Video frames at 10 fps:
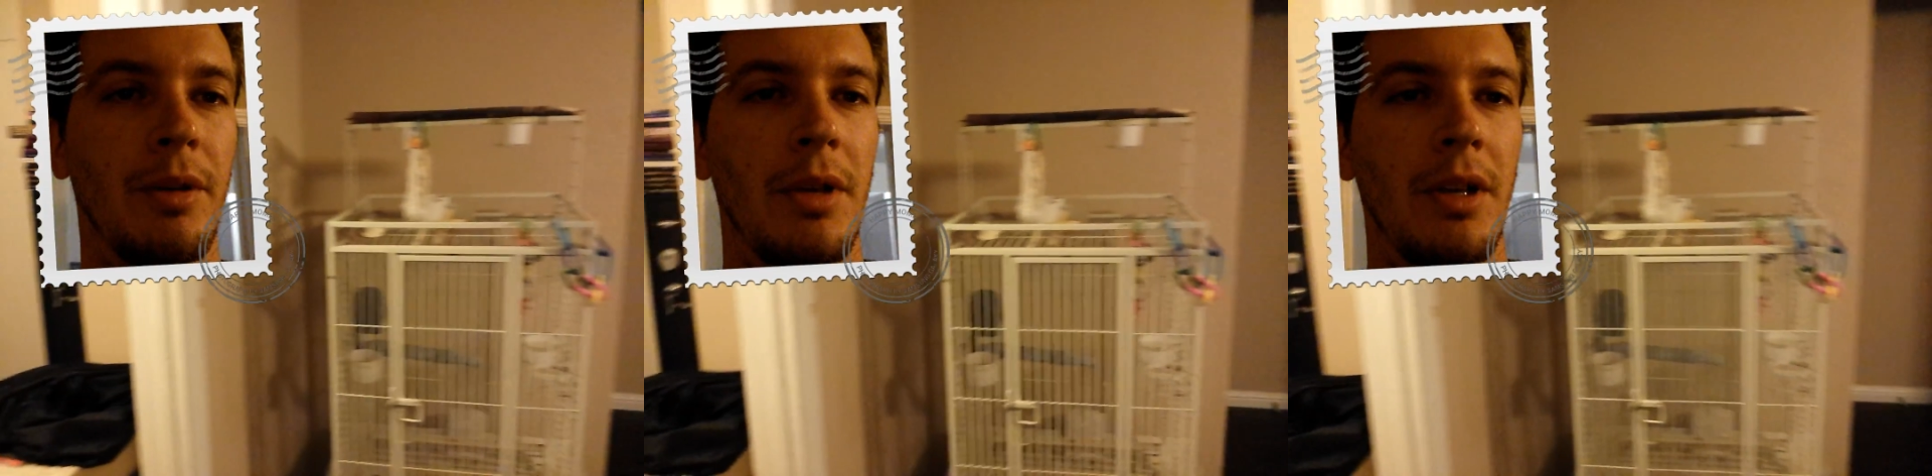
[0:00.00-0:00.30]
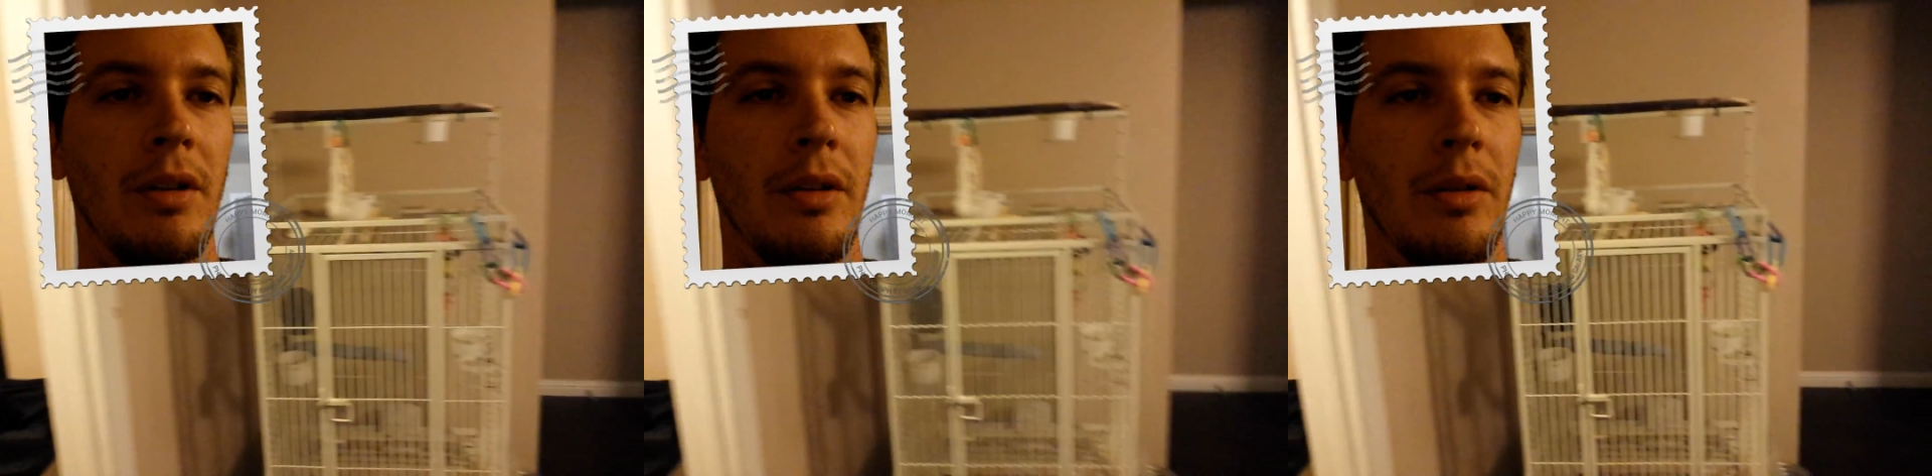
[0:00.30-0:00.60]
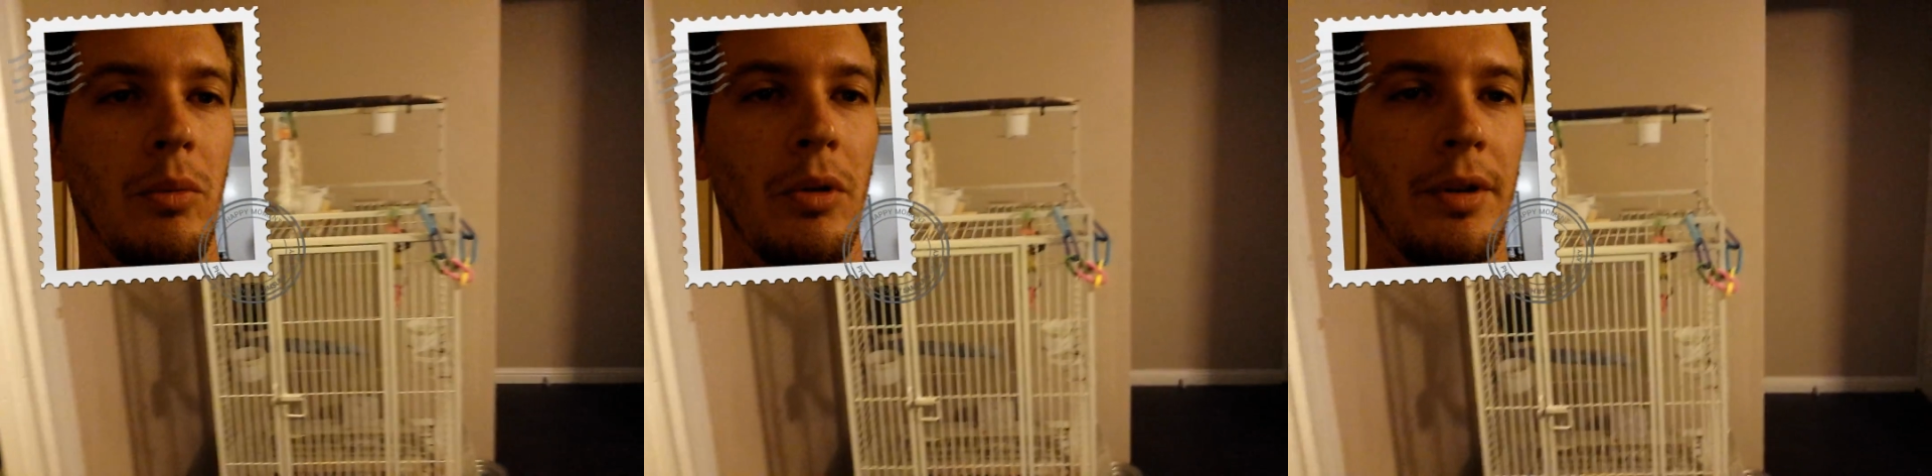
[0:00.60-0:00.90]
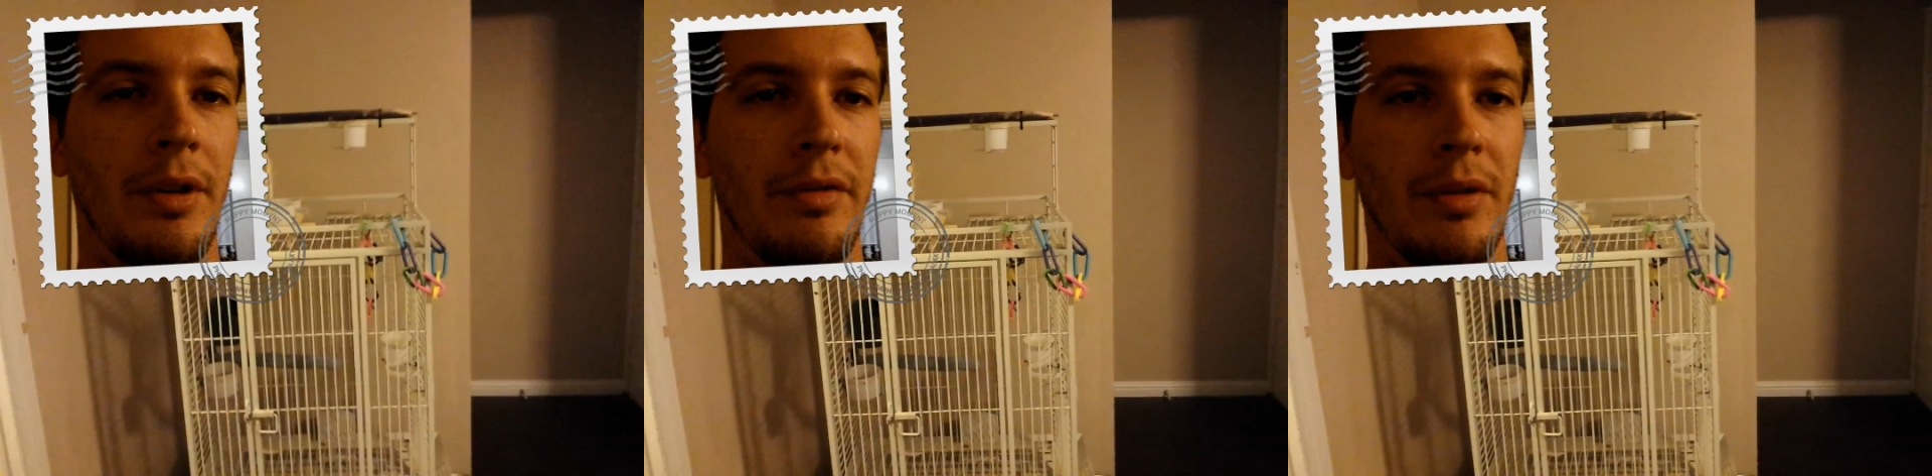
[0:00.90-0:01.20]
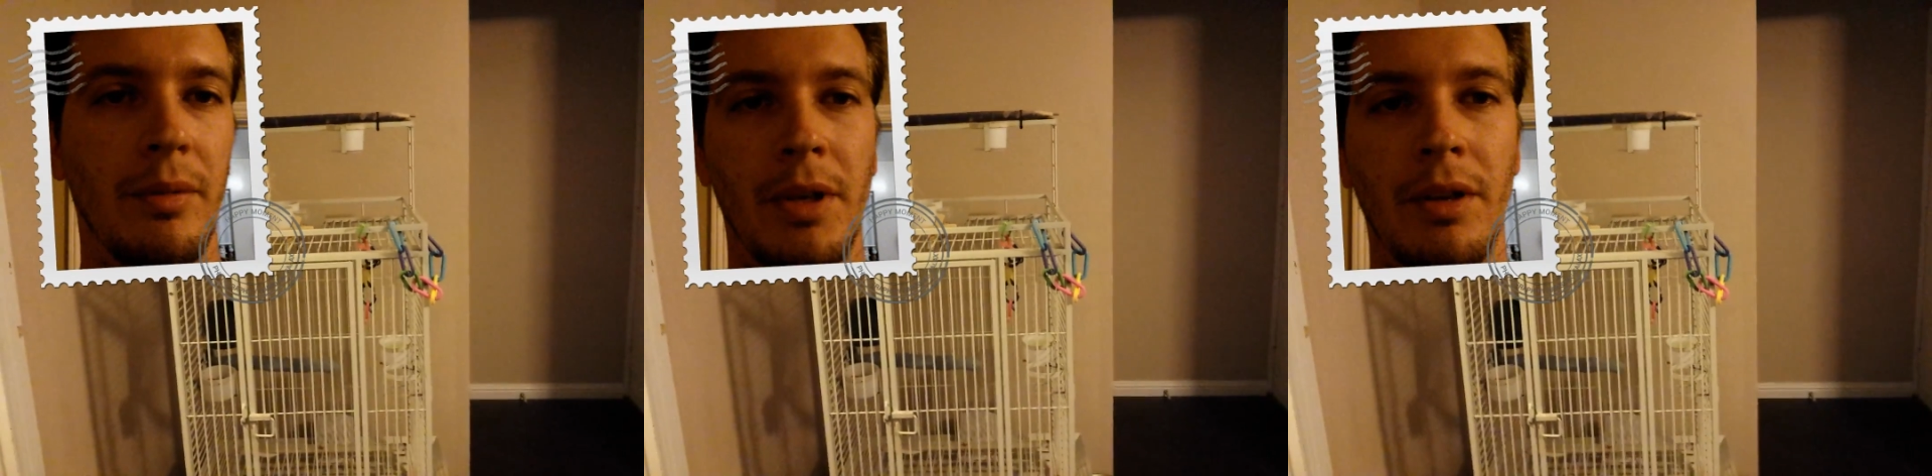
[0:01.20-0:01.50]
immediately reward her
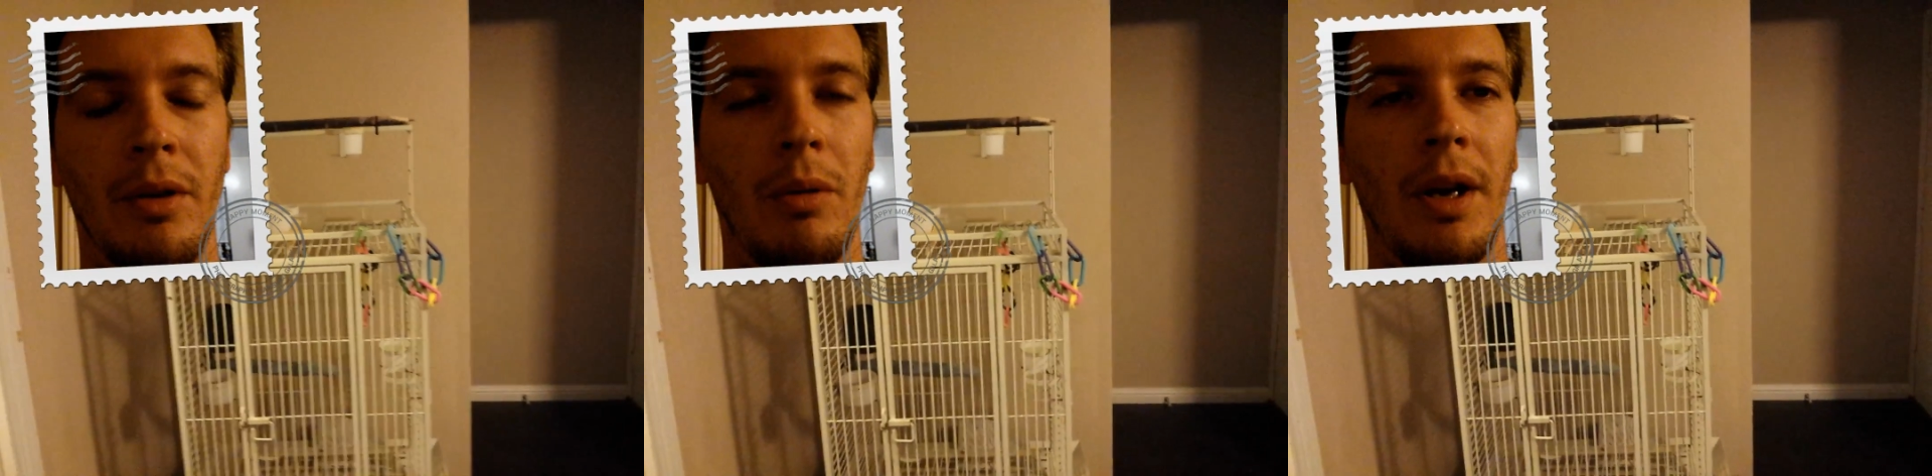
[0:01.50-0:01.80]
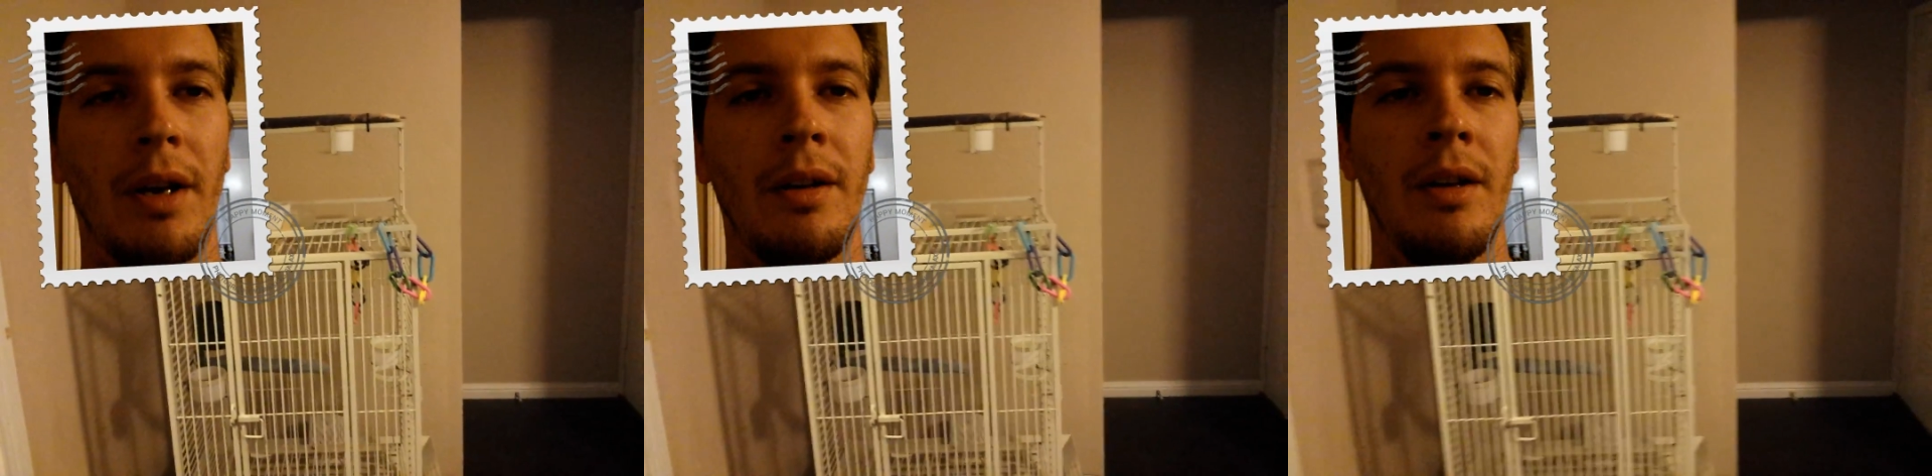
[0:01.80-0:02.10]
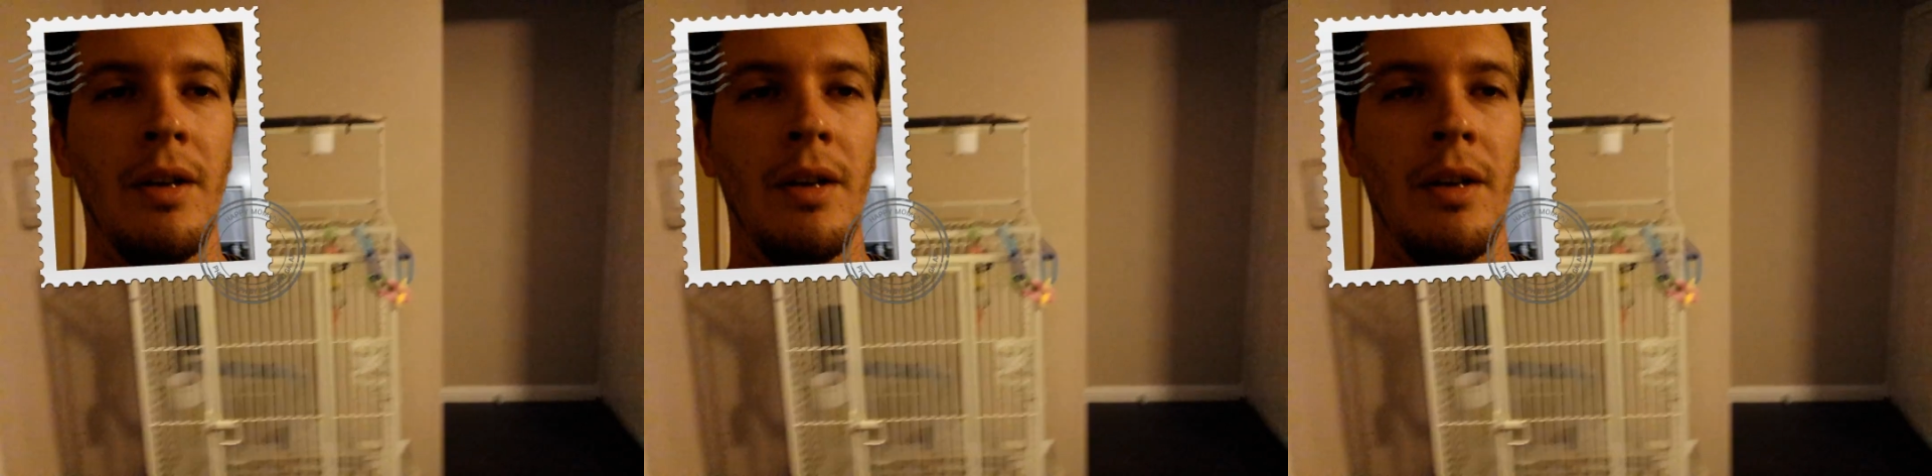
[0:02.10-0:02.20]
for being quiet.